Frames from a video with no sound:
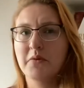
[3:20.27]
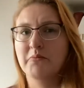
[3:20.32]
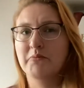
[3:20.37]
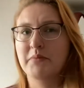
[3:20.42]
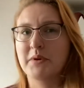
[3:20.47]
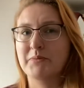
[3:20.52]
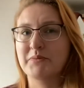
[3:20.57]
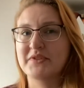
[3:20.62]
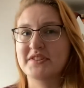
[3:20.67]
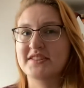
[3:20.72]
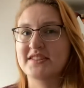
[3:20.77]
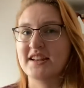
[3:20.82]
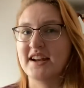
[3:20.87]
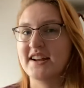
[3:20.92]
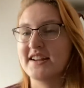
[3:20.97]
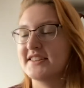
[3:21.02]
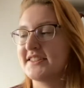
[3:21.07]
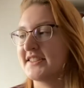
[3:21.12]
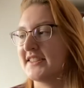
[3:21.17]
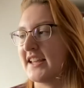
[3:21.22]
But
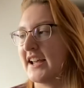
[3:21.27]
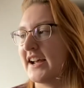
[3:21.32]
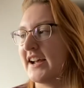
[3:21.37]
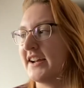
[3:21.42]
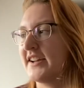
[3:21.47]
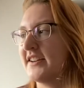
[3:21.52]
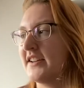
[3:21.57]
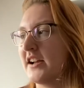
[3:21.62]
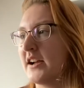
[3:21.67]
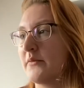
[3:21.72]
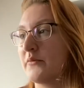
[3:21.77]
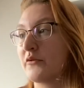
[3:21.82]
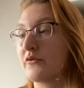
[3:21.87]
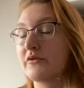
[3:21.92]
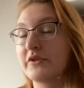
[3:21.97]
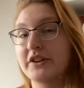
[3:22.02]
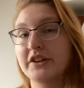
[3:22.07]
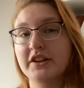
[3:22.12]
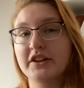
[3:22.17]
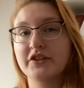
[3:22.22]
besides that, I'm
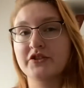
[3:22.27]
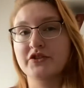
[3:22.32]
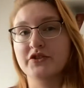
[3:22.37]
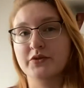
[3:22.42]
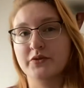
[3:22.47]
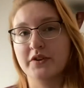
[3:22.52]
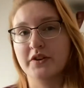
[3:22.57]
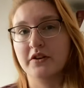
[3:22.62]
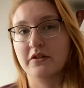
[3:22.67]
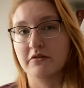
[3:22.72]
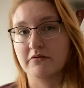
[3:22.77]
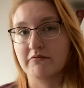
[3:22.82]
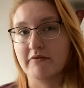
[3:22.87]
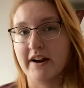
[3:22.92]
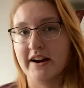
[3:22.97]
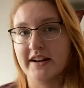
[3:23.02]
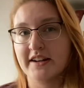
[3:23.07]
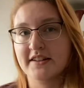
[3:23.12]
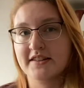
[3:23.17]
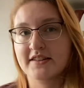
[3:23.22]
really enjoying her
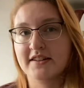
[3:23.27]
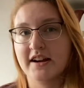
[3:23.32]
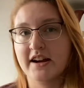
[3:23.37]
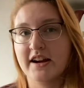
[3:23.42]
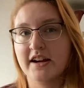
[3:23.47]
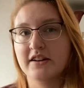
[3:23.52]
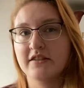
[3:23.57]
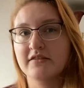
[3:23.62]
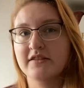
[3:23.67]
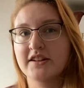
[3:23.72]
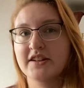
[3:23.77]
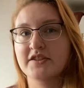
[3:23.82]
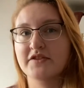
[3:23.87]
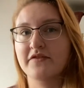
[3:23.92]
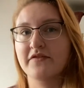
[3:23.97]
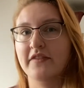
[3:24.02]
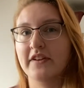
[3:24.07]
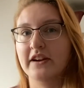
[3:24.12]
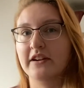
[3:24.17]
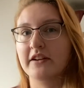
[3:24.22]
writing style. It's
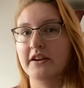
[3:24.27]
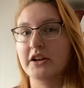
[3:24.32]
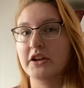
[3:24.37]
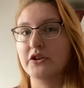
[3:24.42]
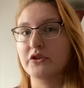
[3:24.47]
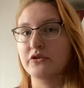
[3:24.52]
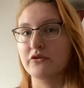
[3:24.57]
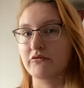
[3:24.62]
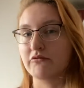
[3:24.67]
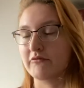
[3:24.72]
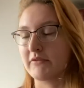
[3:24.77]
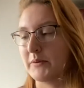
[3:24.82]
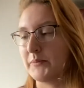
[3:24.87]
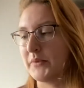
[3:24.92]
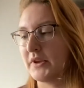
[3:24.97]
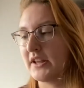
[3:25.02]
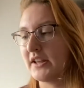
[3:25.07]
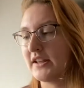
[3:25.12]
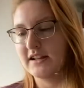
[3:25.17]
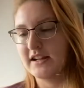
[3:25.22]
very
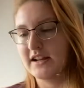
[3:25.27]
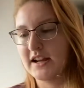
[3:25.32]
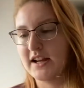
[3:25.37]
gripping.